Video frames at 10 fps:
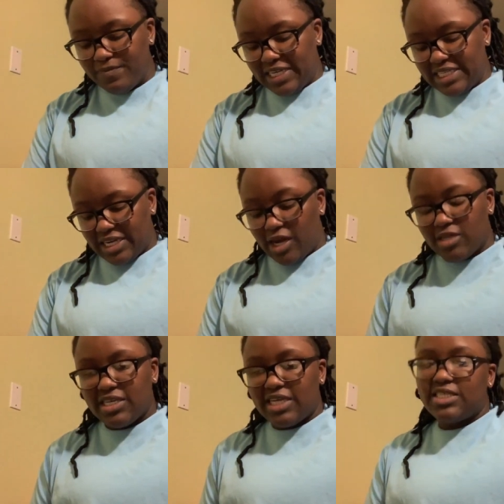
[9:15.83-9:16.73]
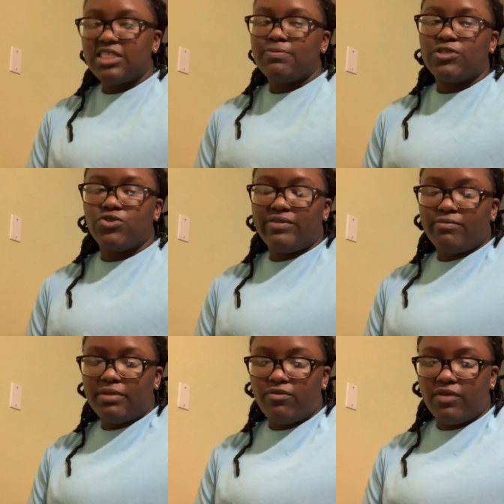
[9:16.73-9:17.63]
He said, honestly, I didn't expect you to even
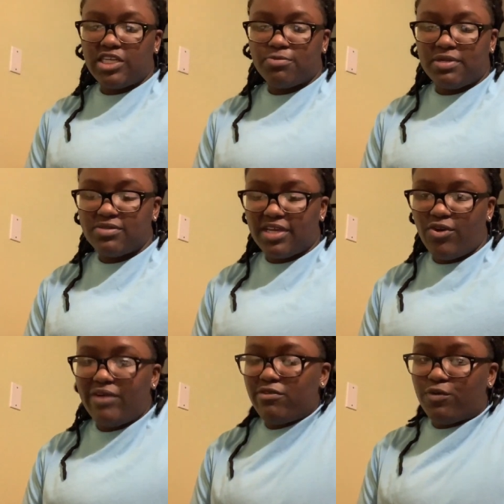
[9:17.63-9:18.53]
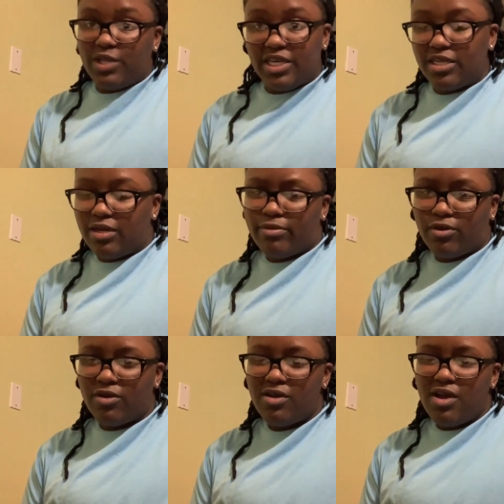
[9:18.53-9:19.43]
be in range, but he was like, you have a really good
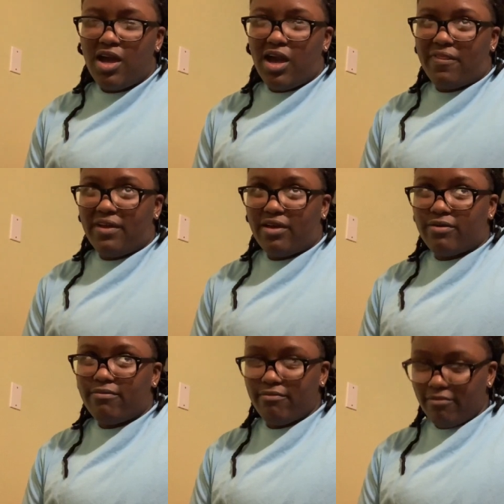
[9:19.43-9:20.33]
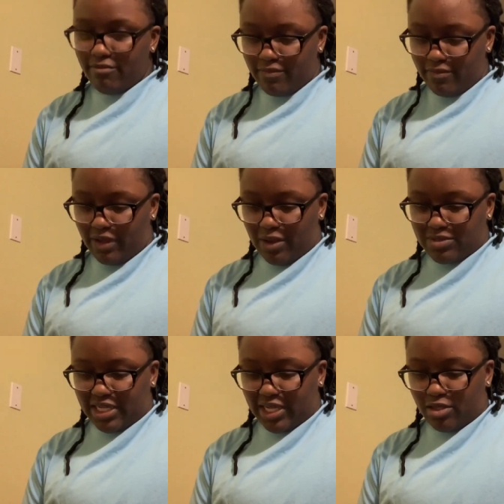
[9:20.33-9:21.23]
number. I think I was
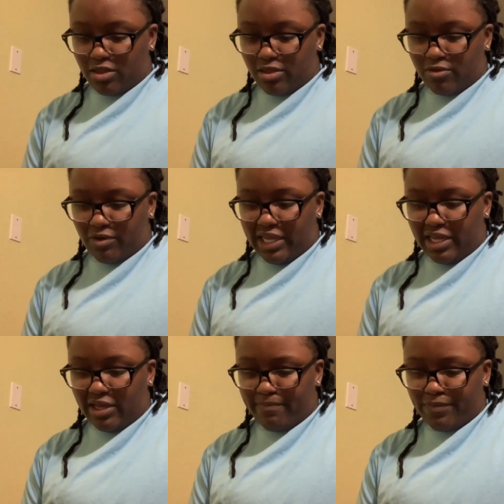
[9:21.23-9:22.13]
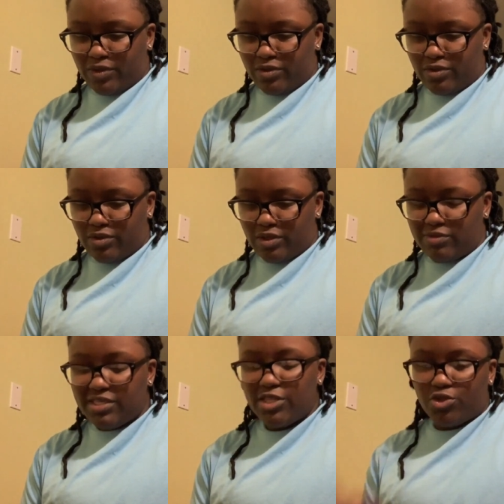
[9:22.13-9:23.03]
at like it
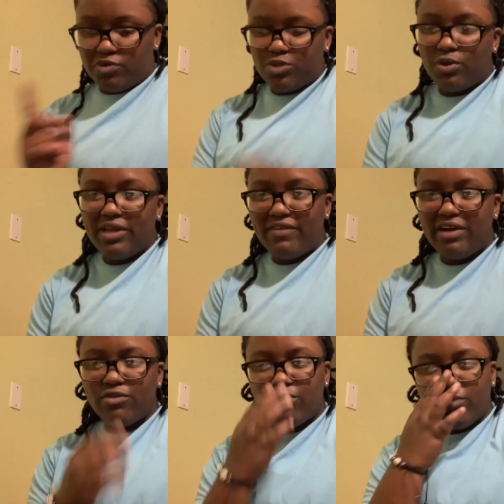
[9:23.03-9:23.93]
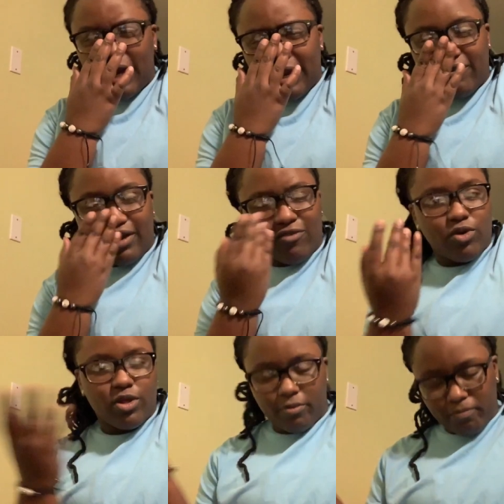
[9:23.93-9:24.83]
was either 325 or 385,
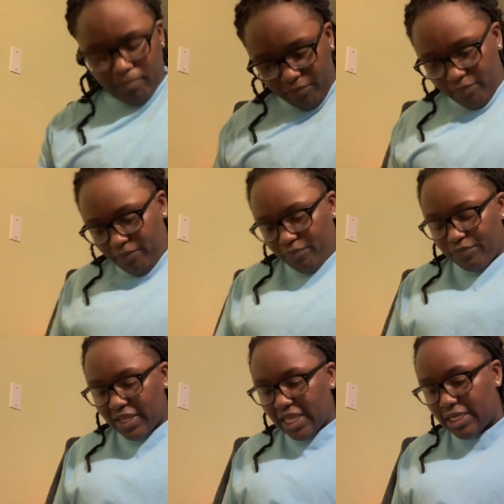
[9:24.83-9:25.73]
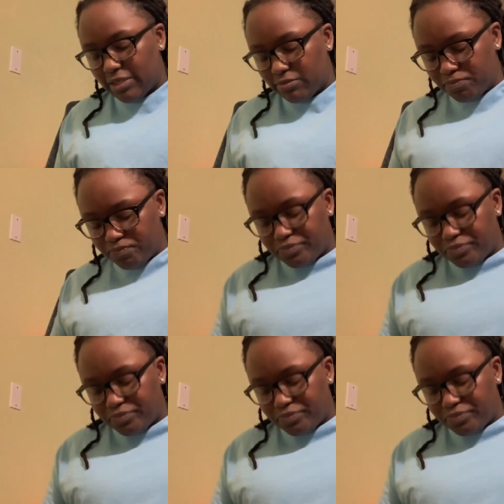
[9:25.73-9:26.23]
one of them. And